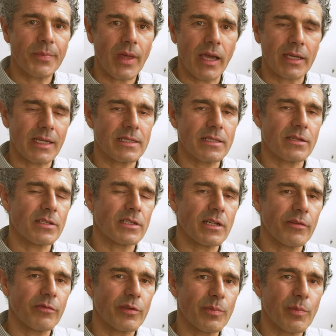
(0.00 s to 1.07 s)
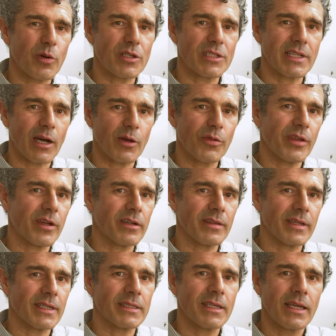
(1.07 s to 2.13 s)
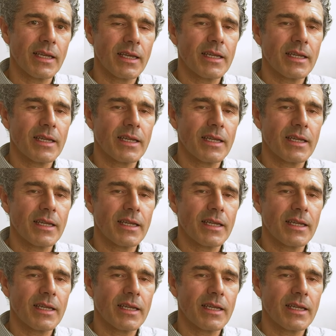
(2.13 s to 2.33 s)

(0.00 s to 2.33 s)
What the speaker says: I guess there's enough reports out there that